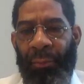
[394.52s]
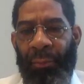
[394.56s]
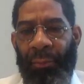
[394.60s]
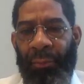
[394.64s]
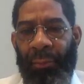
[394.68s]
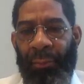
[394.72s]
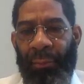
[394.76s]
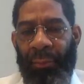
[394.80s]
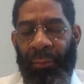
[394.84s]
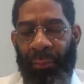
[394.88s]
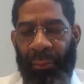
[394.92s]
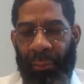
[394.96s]

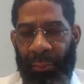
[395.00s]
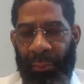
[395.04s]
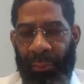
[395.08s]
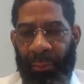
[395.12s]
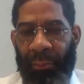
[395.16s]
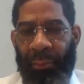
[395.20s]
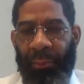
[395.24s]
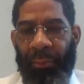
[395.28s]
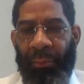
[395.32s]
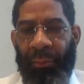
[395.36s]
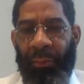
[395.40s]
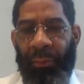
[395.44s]

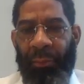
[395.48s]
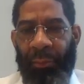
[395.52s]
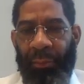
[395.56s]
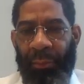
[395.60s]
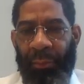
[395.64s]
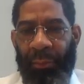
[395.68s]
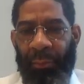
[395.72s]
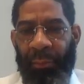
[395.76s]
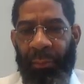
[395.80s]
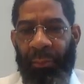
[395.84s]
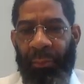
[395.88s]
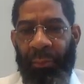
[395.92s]

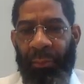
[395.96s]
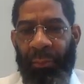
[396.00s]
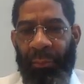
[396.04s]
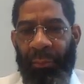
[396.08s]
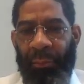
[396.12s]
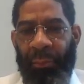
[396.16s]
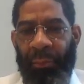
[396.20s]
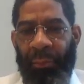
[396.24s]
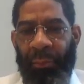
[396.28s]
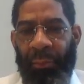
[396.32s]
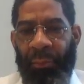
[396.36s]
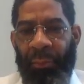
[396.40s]

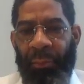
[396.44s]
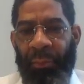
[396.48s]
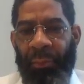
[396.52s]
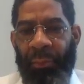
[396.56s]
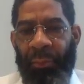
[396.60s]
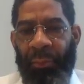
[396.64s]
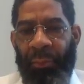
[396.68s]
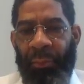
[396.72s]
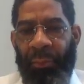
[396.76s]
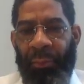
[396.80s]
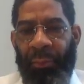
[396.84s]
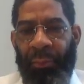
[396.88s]

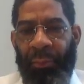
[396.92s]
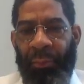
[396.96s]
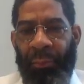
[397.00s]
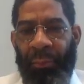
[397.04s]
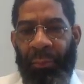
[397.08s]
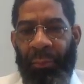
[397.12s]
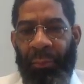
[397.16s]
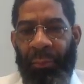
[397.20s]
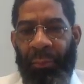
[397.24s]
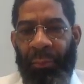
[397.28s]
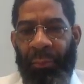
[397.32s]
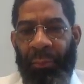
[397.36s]

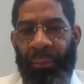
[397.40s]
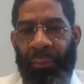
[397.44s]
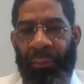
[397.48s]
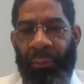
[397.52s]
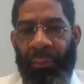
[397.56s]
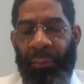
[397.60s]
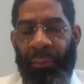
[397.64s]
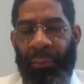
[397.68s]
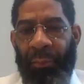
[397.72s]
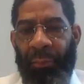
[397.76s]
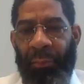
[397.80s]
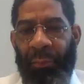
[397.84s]

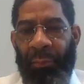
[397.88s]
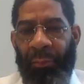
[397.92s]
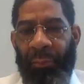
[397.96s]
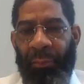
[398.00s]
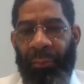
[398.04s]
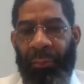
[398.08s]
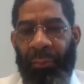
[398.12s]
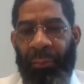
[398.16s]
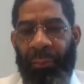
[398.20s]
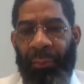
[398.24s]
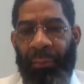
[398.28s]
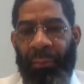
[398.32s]

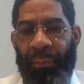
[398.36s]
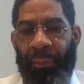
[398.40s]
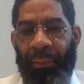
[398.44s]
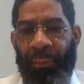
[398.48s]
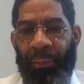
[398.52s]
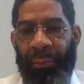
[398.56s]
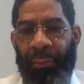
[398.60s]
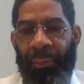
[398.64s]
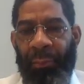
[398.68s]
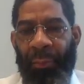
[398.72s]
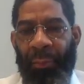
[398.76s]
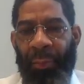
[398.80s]

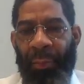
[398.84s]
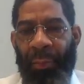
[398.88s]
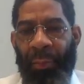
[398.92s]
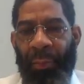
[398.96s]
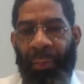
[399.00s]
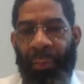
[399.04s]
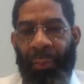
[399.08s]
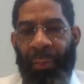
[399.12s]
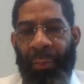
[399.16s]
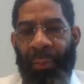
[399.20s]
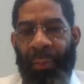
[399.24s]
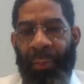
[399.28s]

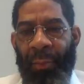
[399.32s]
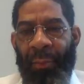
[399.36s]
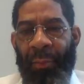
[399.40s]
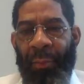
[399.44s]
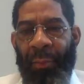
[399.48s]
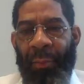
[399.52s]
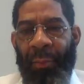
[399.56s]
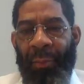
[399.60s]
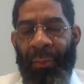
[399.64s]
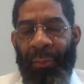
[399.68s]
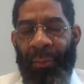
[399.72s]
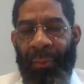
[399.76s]

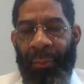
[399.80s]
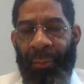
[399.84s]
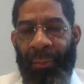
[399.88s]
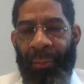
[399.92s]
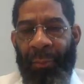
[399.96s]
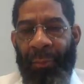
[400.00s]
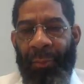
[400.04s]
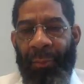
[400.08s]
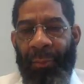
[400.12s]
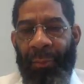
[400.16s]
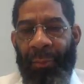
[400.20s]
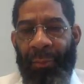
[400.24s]

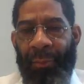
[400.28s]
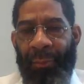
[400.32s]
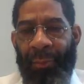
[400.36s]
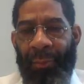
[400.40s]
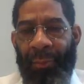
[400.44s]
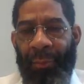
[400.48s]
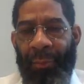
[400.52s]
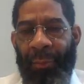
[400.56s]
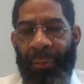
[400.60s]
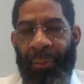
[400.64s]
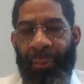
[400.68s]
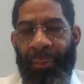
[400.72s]

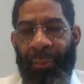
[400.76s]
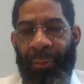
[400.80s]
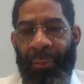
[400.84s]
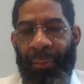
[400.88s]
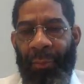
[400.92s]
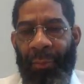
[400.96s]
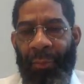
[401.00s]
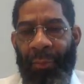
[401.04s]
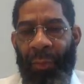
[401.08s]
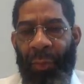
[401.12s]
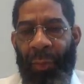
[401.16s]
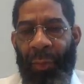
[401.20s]

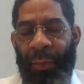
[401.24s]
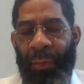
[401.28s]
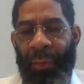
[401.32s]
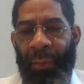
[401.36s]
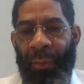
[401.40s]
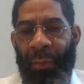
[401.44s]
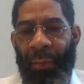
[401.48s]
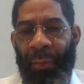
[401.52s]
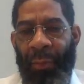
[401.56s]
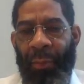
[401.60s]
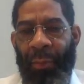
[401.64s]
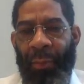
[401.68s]

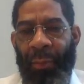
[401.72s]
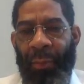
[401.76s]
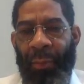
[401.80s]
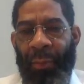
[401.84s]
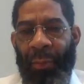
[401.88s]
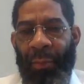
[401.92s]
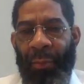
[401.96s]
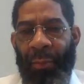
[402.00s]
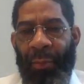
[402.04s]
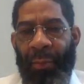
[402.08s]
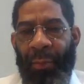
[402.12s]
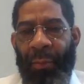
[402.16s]

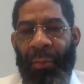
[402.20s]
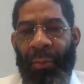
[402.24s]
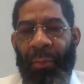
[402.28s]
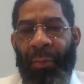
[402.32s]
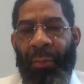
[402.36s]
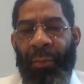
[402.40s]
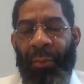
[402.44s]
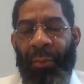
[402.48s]
[no speech]